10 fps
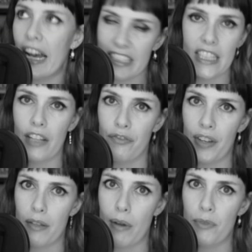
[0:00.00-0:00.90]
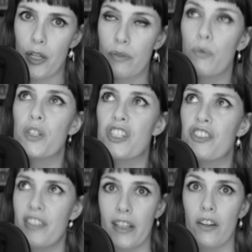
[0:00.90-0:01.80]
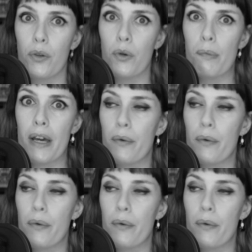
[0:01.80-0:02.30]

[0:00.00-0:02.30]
I still haven't read the webtoon, which is still ongoing by